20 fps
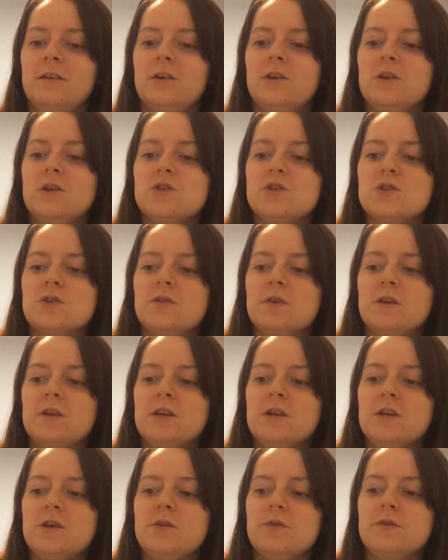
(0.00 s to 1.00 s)
Clues are on
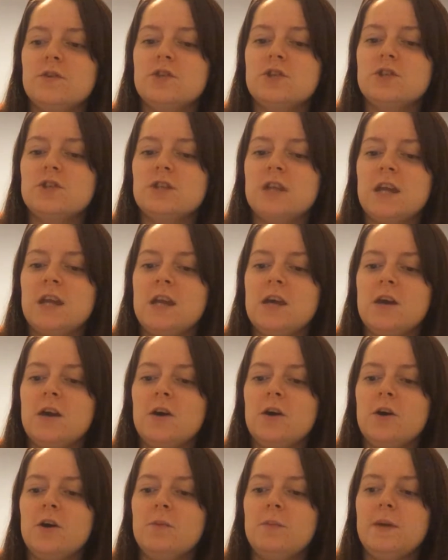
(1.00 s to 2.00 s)
the other sheet. I
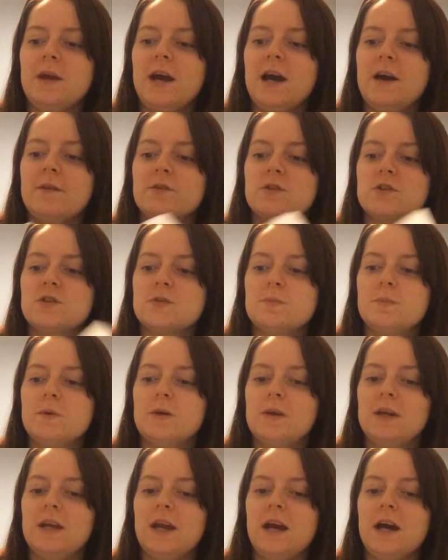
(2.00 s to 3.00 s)
hope you have a
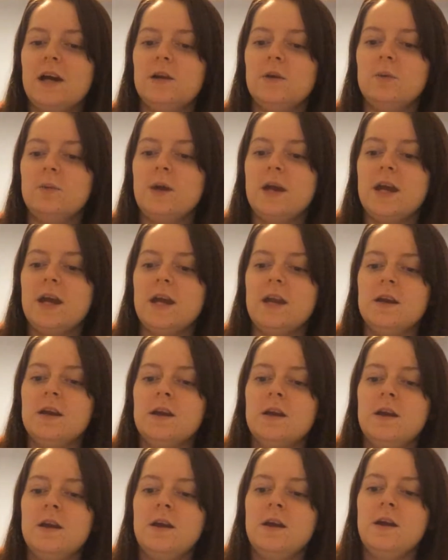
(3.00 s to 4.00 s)
spooky Halloween
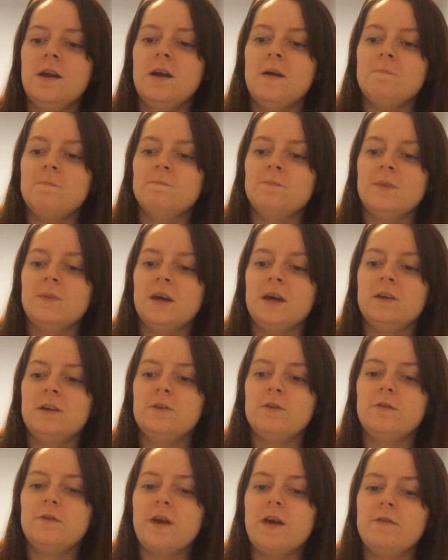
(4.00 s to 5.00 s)
and
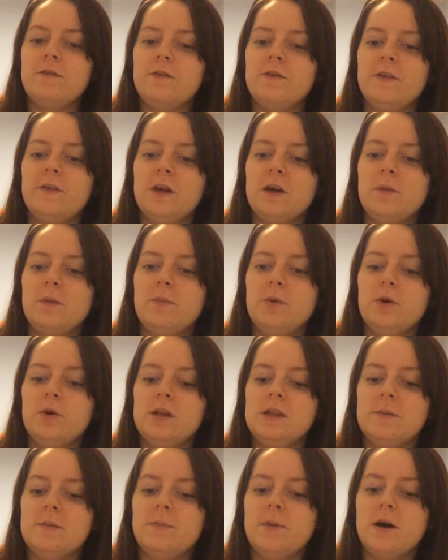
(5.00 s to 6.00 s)
love everything I put
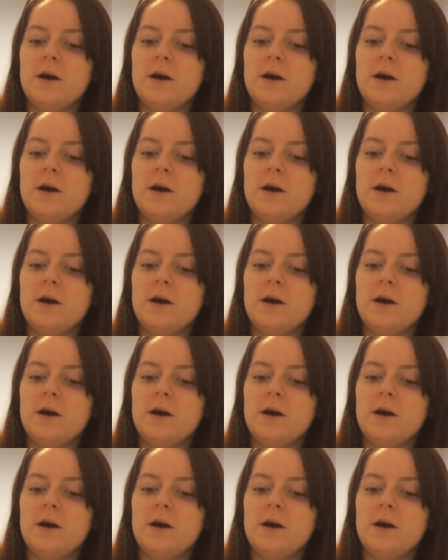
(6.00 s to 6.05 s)
in the